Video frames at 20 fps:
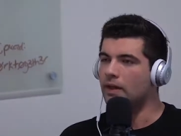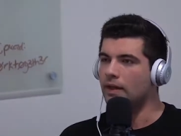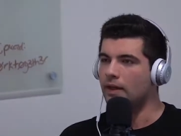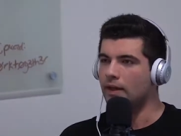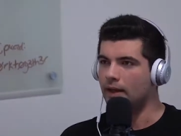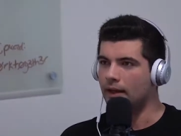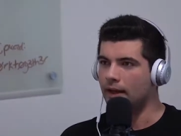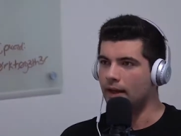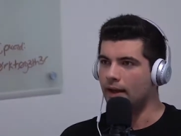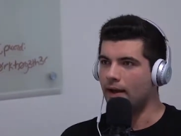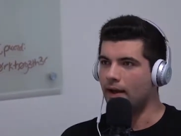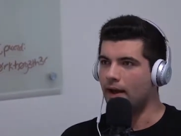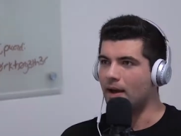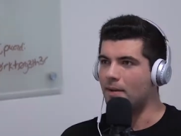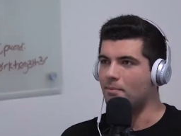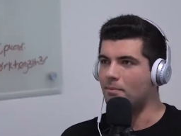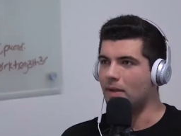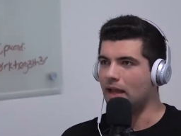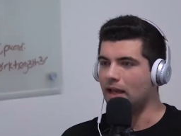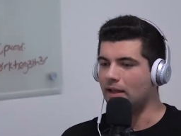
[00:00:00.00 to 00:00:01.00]
Yeah, I
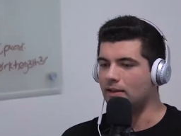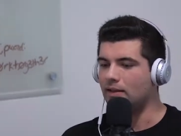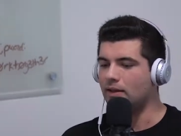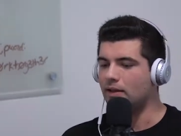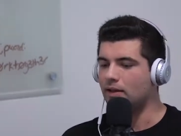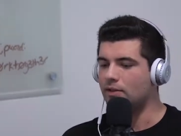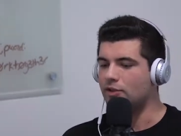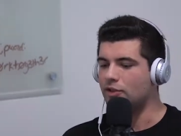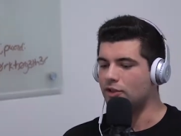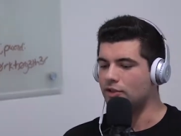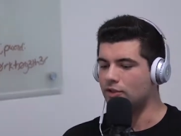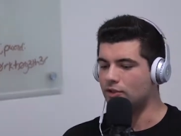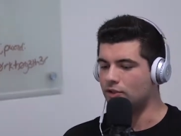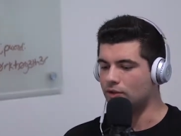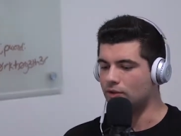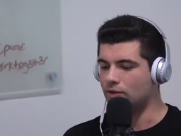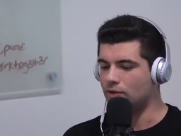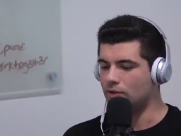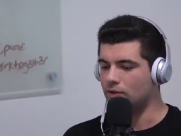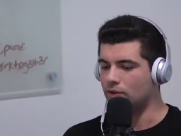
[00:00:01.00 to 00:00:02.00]
mainly just
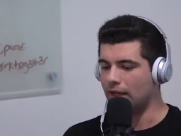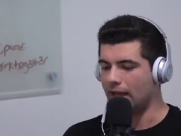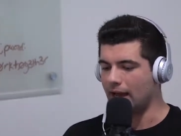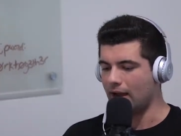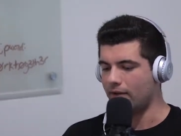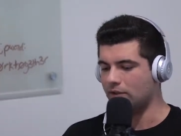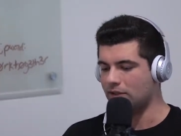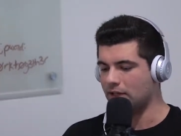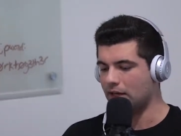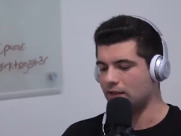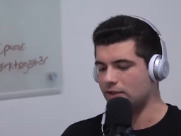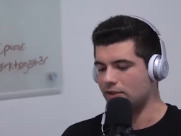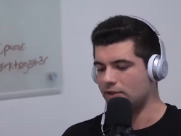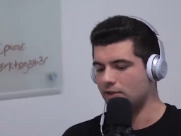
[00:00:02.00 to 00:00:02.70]
do the advertising